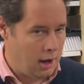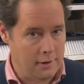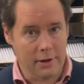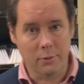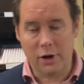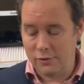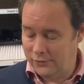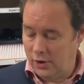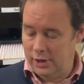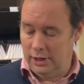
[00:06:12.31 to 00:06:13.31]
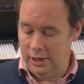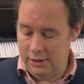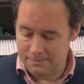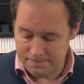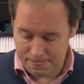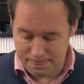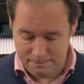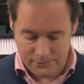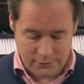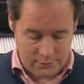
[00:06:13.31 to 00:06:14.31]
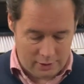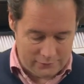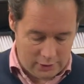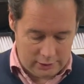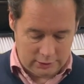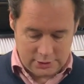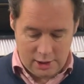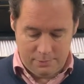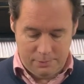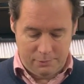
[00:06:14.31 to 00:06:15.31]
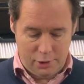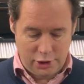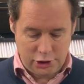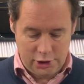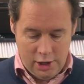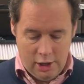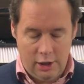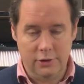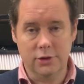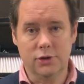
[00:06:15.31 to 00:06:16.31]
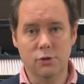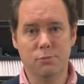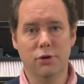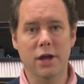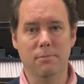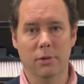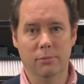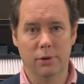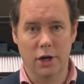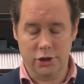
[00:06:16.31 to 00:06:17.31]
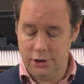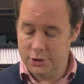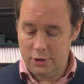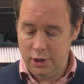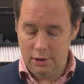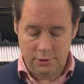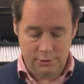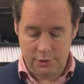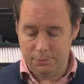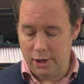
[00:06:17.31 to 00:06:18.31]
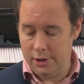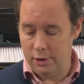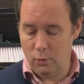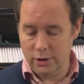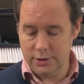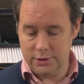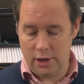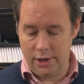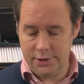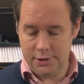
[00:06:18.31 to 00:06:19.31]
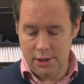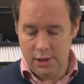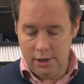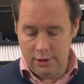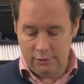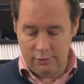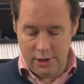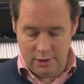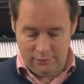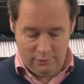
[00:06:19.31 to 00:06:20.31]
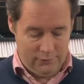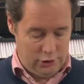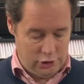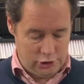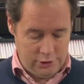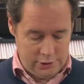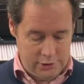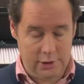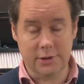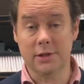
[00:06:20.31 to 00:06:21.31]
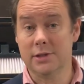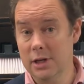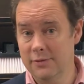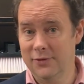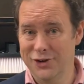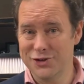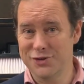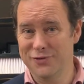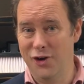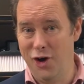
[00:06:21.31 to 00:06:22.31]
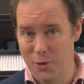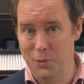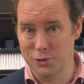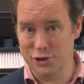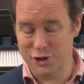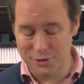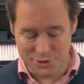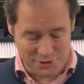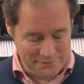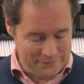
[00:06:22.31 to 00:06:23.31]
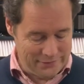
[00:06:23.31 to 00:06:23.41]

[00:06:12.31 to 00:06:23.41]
And then we go finally to our final type of brush, the Supreme brush. It's only supplied in one size, 3 different versions. There's a stiff version for hot water use.